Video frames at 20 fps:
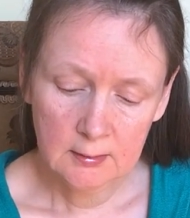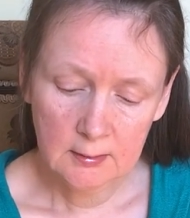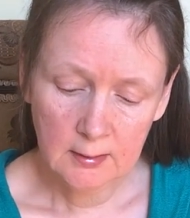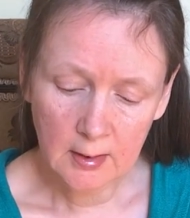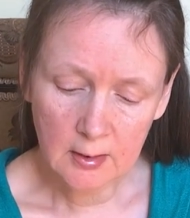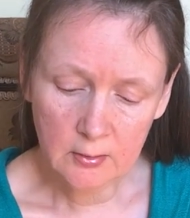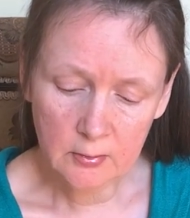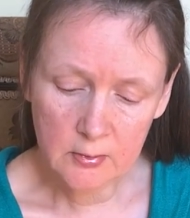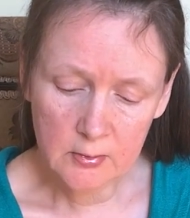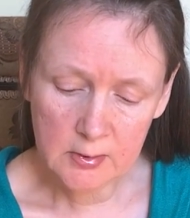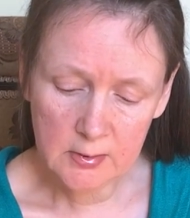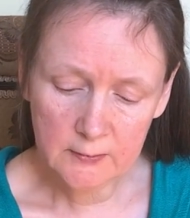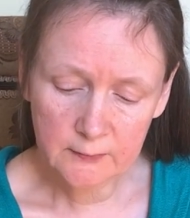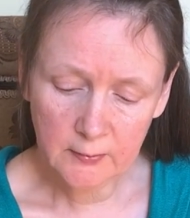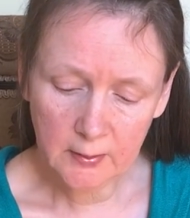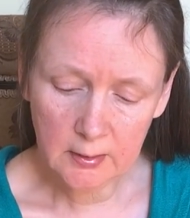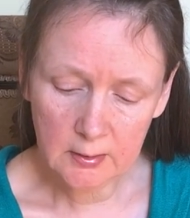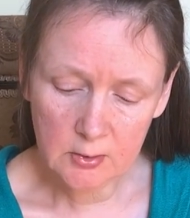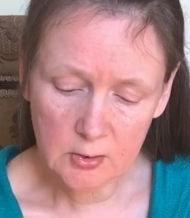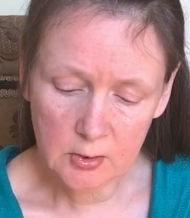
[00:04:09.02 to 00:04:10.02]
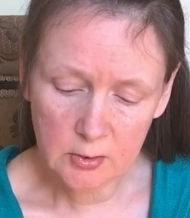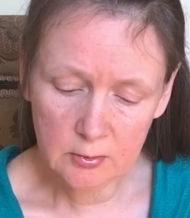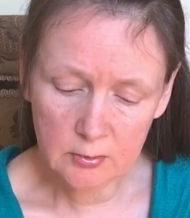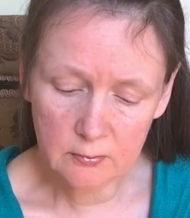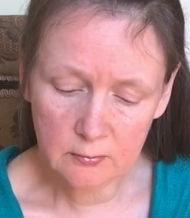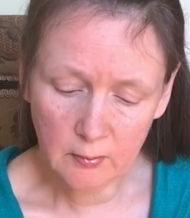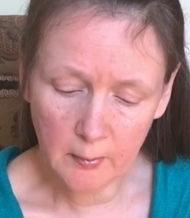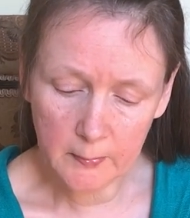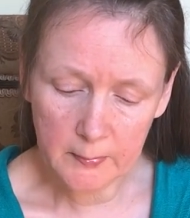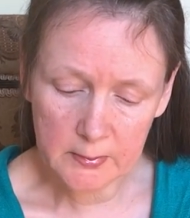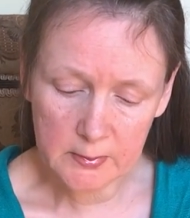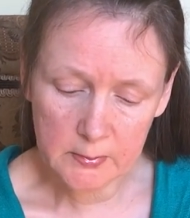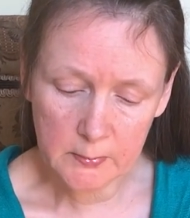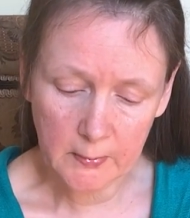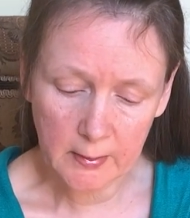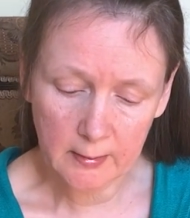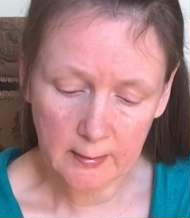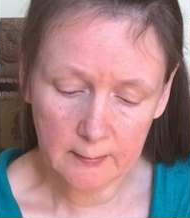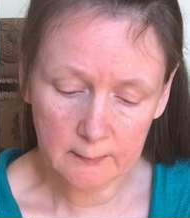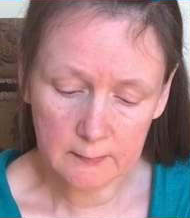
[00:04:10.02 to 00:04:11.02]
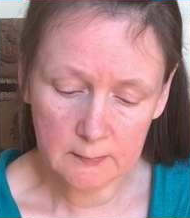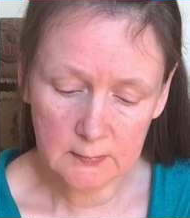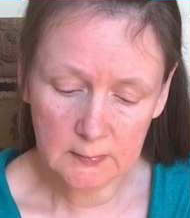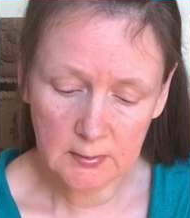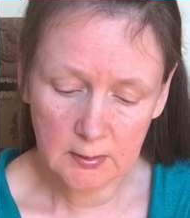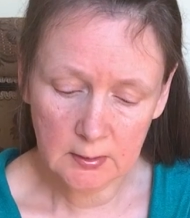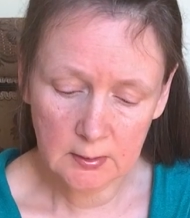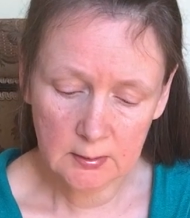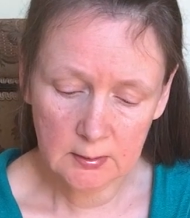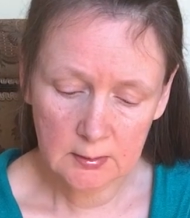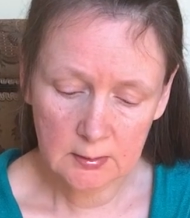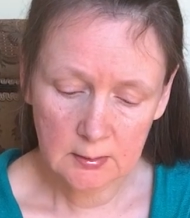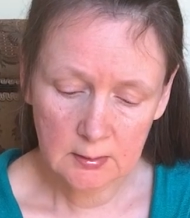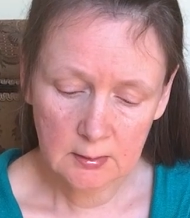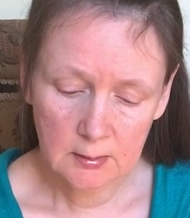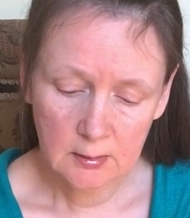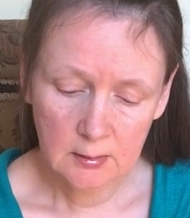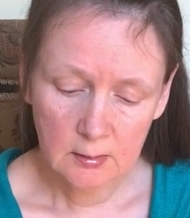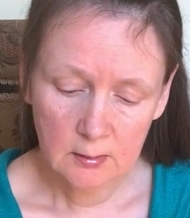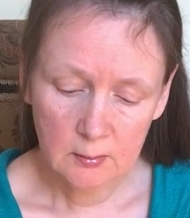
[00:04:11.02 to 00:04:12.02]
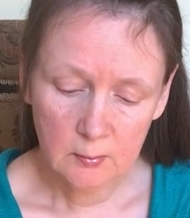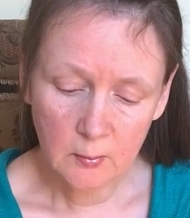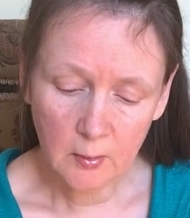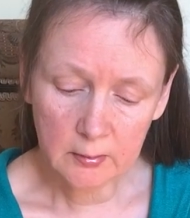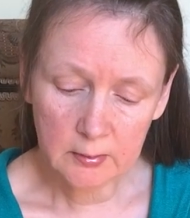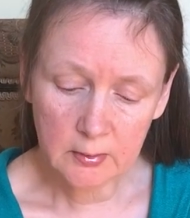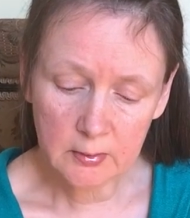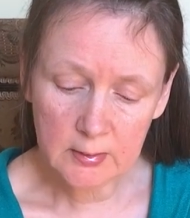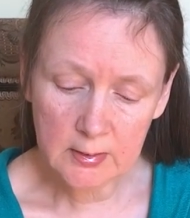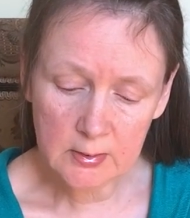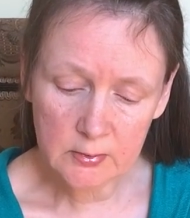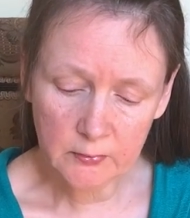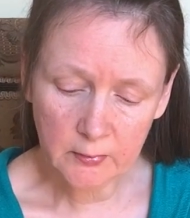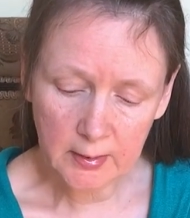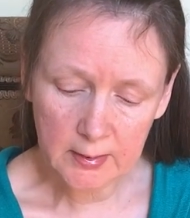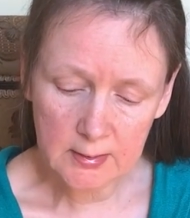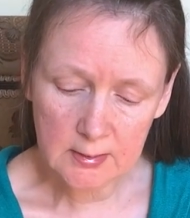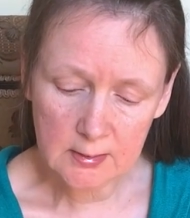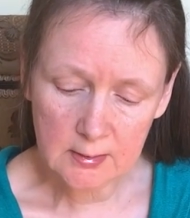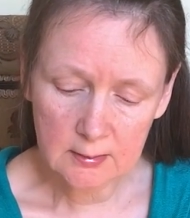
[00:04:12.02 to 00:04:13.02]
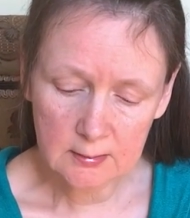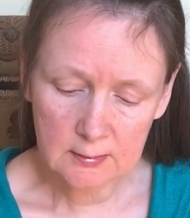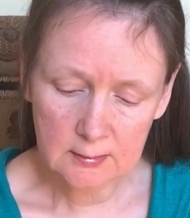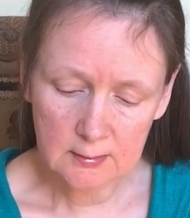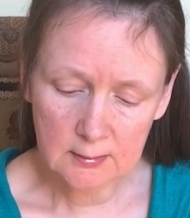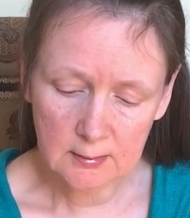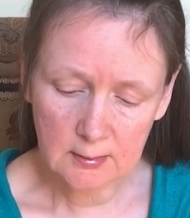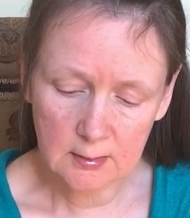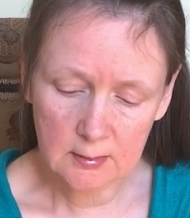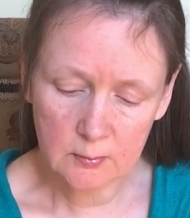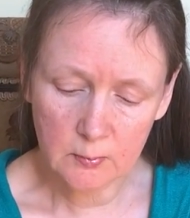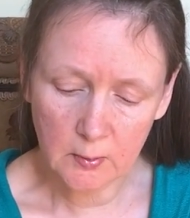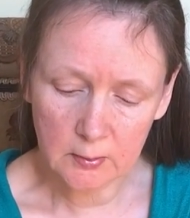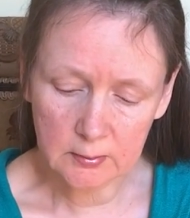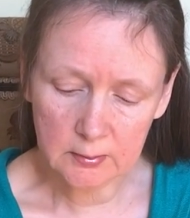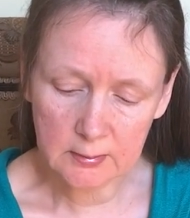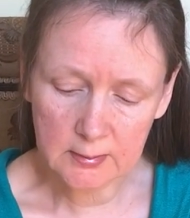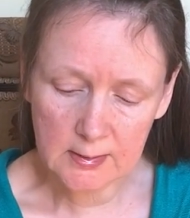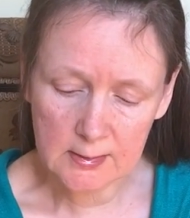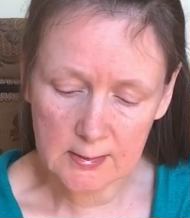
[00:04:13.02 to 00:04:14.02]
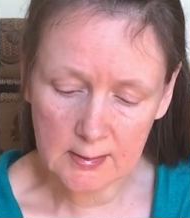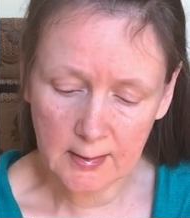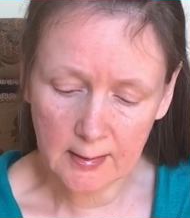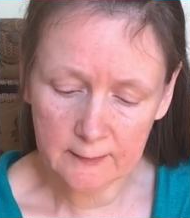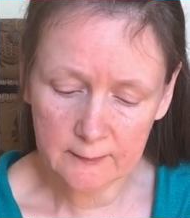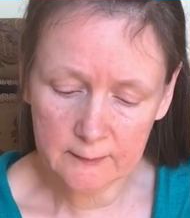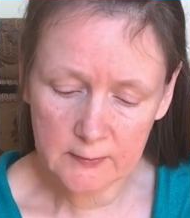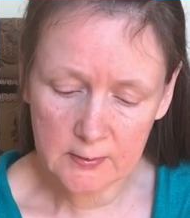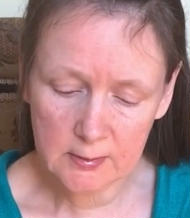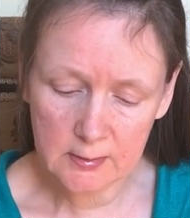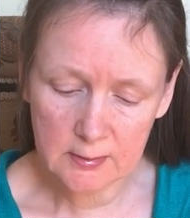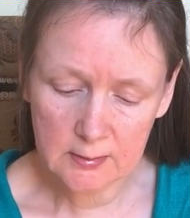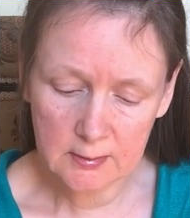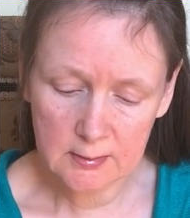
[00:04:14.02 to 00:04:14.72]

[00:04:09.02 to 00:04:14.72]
They crucified two robbers with him, one on his right and one on his left.